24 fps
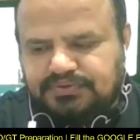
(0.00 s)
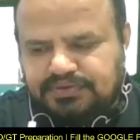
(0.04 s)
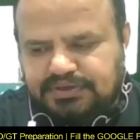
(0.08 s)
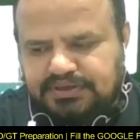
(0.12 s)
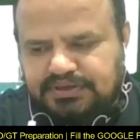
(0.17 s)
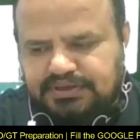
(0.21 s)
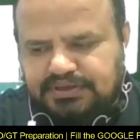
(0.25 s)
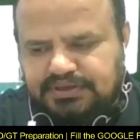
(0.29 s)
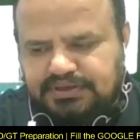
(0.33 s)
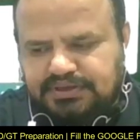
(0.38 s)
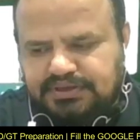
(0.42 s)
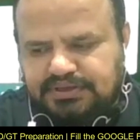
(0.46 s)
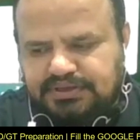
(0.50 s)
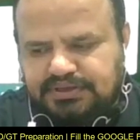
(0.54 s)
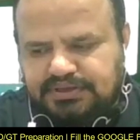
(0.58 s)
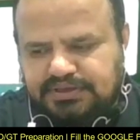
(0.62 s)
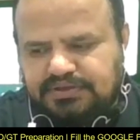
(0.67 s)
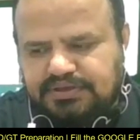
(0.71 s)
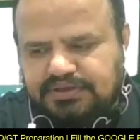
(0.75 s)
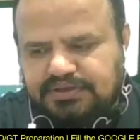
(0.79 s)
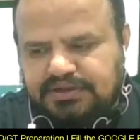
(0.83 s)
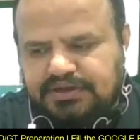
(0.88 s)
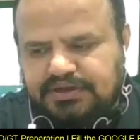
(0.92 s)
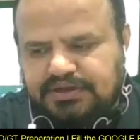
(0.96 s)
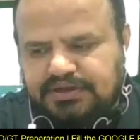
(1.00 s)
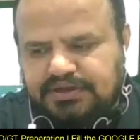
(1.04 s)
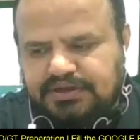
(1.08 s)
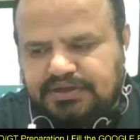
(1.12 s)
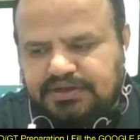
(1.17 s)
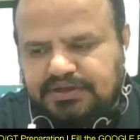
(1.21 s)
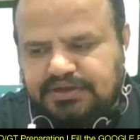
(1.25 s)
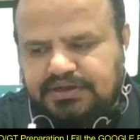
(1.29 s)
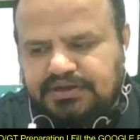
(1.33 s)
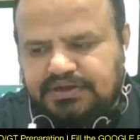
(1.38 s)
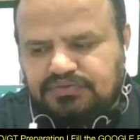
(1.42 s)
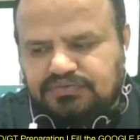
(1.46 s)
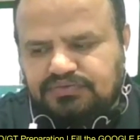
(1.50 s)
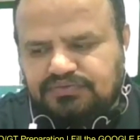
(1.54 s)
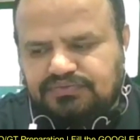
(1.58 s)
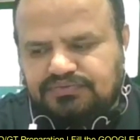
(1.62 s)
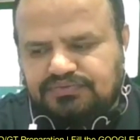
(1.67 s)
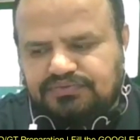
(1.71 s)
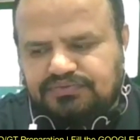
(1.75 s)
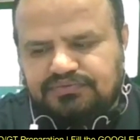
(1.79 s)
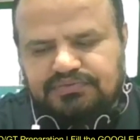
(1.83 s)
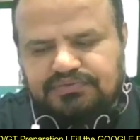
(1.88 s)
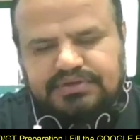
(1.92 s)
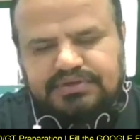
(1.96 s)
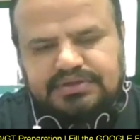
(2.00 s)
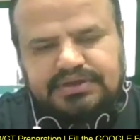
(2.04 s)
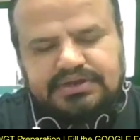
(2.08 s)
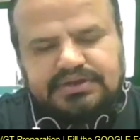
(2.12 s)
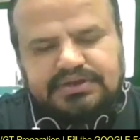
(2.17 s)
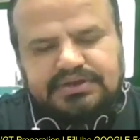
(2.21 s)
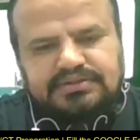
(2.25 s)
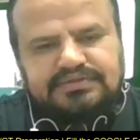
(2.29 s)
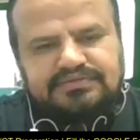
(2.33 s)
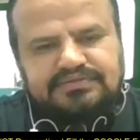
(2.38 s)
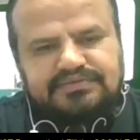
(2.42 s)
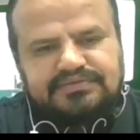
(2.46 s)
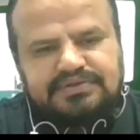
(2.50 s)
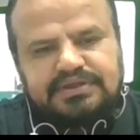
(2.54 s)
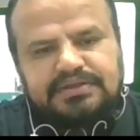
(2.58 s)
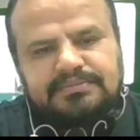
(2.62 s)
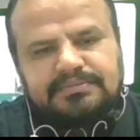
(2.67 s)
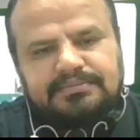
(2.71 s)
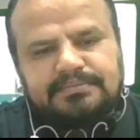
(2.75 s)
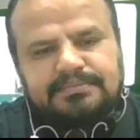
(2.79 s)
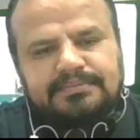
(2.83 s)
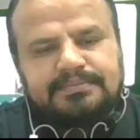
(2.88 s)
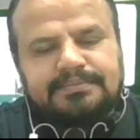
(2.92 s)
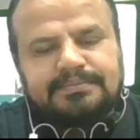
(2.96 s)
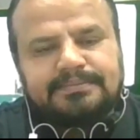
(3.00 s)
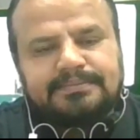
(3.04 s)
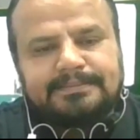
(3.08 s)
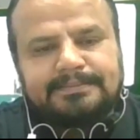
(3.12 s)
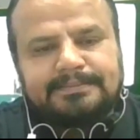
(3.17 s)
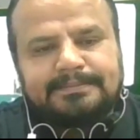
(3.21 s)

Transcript: Okay. And how's your gate this time?